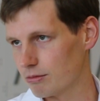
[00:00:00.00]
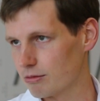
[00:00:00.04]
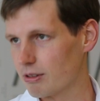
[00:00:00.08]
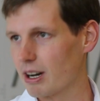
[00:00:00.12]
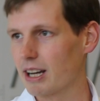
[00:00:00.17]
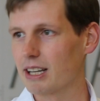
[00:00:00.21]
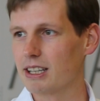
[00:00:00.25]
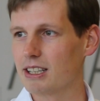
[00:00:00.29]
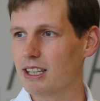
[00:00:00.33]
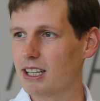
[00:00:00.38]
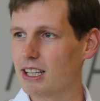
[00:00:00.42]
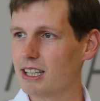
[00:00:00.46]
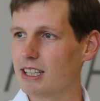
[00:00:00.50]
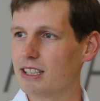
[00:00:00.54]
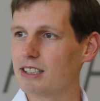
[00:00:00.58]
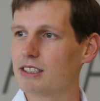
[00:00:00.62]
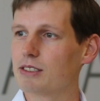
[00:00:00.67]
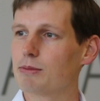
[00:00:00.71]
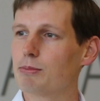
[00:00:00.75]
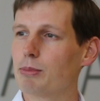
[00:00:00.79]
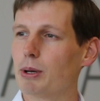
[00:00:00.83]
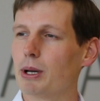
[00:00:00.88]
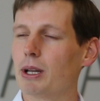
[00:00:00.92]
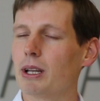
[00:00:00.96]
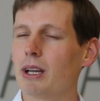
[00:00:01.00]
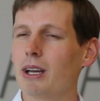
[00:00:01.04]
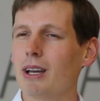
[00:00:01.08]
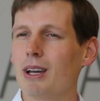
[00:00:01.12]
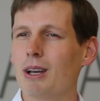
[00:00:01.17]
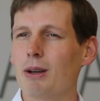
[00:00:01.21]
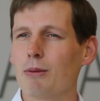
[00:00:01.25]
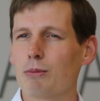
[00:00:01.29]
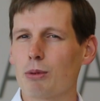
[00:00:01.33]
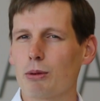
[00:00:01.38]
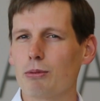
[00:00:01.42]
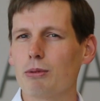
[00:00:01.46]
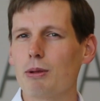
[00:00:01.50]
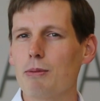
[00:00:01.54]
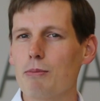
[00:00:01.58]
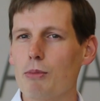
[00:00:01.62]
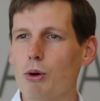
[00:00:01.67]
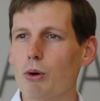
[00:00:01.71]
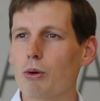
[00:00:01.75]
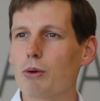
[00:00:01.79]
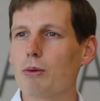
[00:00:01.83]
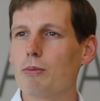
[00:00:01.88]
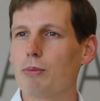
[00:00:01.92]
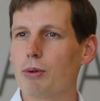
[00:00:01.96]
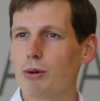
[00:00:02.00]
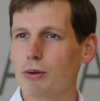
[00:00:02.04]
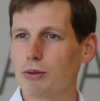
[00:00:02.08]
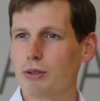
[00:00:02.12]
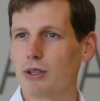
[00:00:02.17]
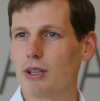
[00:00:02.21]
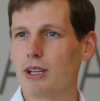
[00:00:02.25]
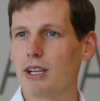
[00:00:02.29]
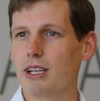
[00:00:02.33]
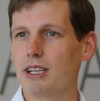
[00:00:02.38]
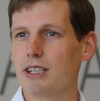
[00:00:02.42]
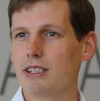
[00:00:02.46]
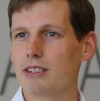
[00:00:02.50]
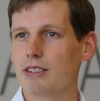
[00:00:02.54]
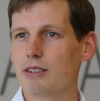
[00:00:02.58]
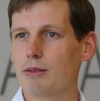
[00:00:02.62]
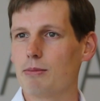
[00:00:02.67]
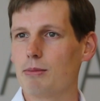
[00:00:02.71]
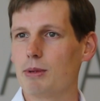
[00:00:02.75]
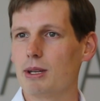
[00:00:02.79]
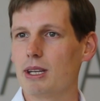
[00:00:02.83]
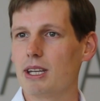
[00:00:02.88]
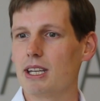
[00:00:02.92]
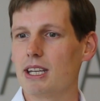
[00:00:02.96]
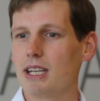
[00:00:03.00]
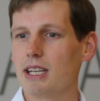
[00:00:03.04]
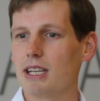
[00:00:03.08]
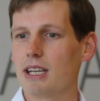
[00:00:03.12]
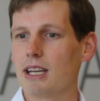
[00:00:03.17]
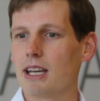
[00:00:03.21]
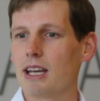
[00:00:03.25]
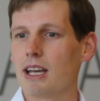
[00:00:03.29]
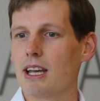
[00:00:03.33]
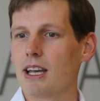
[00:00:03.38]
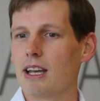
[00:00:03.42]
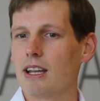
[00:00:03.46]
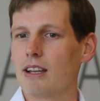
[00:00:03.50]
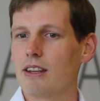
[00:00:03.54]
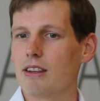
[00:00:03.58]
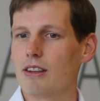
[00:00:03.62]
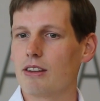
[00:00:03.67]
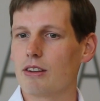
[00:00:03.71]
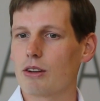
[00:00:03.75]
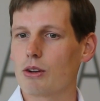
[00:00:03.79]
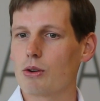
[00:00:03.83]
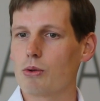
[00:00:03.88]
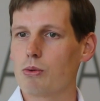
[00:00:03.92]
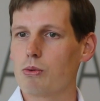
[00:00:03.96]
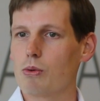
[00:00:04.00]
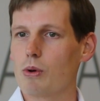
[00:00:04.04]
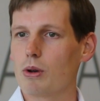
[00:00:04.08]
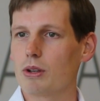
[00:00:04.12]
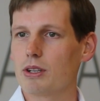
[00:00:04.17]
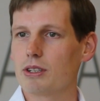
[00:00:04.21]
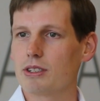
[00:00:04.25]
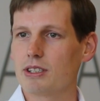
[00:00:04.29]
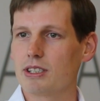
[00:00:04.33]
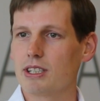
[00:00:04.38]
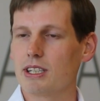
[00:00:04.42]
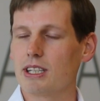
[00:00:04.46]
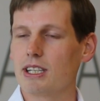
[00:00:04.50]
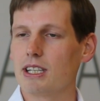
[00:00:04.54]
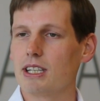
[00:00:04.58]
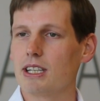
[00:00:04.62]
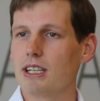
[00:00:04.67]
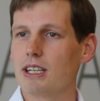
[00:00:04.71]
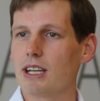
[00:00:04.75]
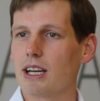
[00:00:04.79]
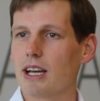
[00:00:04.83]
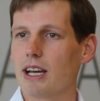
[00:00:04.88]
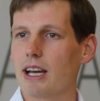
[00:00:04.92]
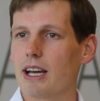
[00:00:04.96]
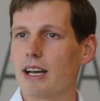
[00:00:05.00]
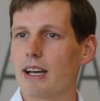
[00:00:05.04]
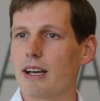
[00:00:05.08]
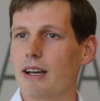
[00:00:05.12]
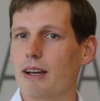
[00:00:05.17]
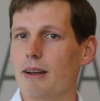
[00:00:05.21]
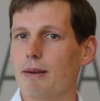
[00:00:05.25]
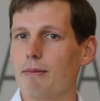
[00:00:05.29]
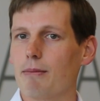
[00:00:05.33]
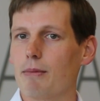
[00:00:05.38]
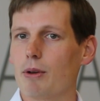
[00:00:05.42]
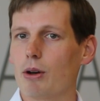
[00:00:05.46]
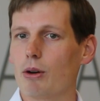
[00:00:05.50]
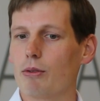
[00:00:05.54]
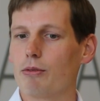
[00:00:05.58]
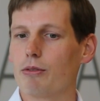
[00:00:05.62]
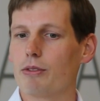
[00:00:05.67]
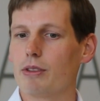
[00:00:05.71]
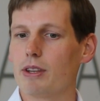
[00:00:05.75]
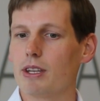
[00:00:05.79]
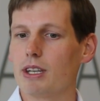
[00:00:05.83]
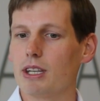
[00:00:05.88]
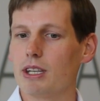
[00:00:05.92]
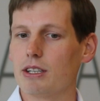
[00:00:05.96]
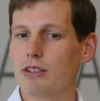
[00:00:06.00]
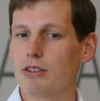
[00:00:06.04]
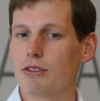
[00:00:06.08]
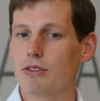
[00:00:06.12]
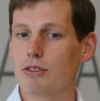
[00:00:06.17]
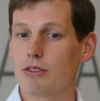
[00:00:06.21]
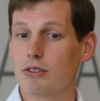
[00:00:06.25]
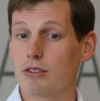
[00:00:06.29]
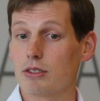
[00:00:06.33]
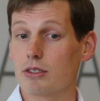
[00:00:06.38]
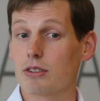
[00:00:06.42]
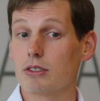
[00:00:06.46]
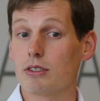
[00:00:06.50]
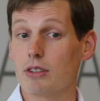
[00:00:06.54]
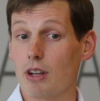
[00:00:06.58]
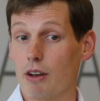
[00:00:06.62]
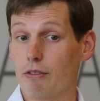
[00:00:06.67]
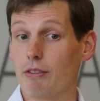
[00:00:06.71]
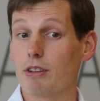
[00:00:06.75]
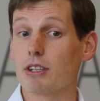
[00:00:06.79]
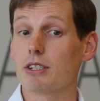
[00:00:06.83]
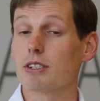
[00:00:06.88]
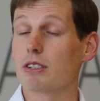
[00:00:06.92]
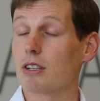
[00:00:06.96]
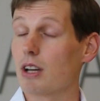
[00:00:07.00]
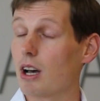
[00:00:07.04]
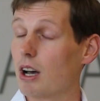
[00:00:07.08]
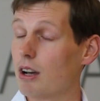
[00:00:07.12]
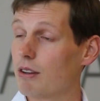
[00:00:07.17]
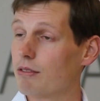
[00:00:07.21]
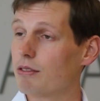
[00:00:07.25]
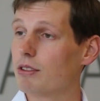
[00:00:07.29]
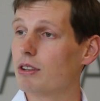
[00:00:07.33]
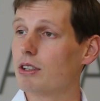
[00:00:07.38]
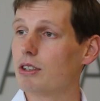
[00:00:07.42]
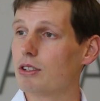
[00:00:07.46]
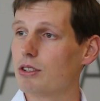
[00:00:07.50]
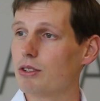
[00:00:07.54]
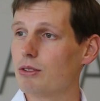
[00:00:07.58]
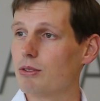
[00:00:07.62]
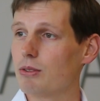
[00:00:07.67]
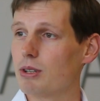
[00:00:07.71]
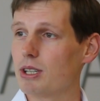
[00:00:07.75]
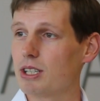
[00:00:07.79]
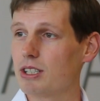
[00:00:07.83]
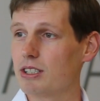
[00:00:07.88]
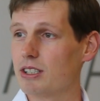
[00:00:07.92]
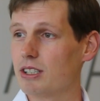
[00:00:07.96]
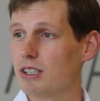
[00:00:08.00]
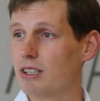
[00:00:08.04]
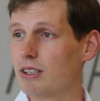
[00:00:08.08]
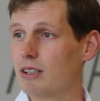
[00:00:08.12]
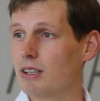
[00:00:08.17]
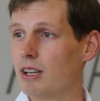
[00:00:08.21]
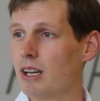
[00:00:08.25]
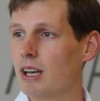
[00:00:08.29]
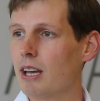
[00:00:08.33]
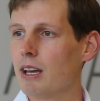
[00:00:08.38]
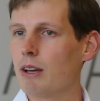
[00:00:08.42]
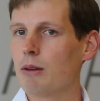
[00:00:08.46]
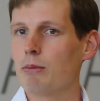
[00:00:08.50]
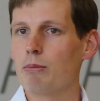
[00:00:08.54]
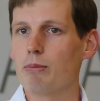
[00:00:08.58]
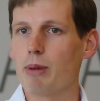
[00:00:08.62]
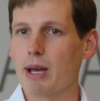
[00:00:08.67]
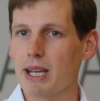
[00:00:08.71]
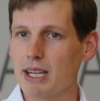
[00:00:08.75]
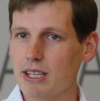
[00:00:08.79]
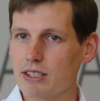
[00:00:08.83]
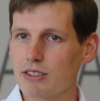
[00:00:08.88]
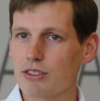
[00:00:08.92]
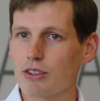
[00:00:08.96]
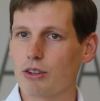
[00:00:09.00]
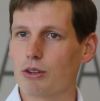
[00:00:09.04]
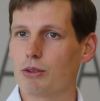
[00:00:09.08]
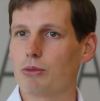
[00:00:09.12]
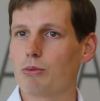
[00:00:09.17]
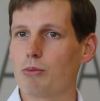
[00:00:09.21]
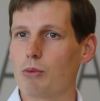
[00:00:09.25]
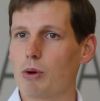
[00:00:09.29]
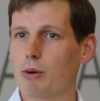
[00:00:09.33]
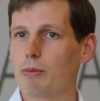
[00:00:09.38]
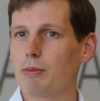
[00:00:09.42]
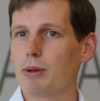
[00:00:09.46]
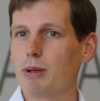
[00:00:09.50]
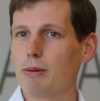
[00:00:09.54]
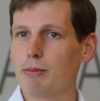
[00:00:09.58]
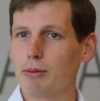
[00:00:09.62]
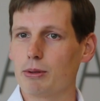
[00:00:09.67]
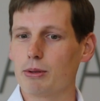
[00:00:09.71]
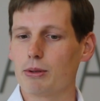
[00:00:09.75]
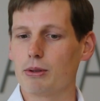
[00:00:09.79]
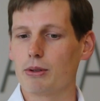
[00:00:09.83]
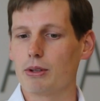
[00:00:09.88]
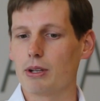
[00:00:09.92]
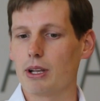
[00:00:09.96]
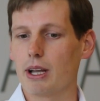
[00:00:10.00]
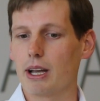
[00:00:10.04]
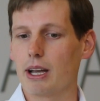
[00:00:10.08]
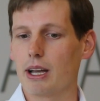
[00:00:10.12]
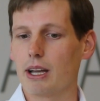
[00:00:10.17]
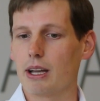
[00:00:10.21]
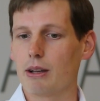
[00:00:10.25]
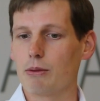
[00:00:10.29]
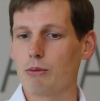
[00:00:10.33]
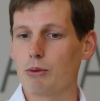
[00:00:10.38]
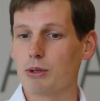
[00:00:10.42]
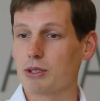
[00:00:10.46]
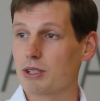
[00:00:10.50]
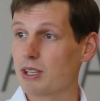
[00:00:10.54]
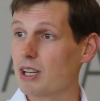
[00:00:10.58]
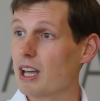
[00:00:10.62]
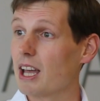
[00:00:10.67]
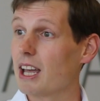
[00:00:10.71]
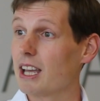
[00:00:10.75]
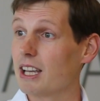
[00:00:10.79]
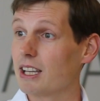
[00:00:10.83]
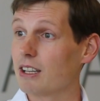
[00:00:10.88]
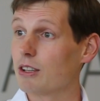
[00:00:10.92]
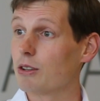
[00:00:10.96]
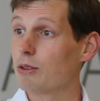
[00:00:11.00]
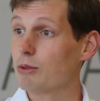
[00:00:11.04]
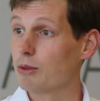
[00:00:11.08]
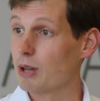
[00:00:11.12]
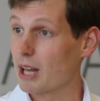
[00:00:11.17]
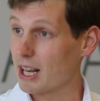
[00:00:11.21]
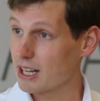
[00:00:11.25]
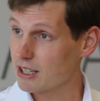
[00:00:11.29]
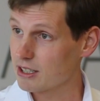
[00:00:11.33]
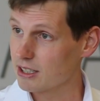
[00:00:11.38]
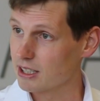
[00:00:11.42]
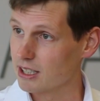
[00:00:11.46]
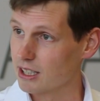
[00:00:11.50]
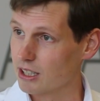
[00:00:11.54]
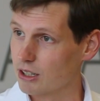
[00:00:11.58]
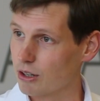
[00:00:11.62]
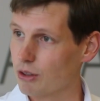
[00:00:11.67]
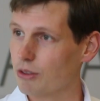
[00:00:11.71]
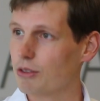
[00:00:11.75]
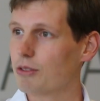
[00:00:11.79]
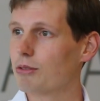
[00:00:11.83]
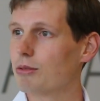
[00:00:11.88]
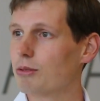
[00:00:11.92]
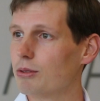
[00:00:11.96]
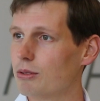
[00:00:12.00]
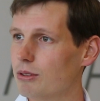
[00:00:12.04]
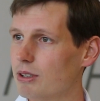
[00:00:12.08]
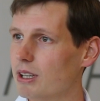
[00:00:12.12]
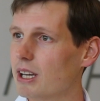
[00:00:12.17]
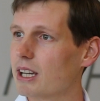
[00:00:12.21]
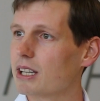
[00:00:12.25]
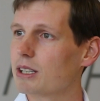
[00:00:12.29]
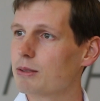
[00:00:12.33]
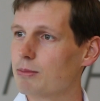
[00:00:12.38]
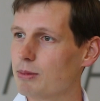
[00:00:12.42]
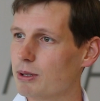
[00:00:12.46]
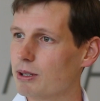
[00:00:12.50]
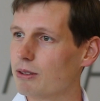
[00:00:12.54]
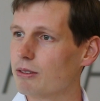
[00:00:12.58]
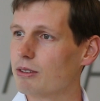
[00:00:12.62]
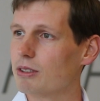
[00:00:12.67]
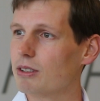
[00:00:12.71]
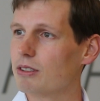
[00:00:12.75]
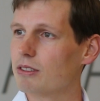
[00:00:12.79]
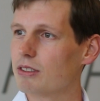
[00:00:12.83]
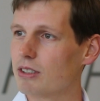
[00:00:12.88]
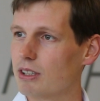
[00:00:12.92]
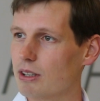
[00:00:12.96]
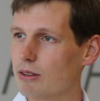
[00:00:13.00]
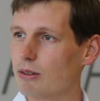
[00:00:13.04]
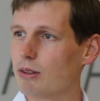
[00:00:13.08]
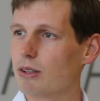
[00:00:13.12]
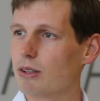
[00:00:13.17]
rankings, but probably more importantly to me, the quality of the staff and the tuition, based on what people were saying who'd actually gone through the experience.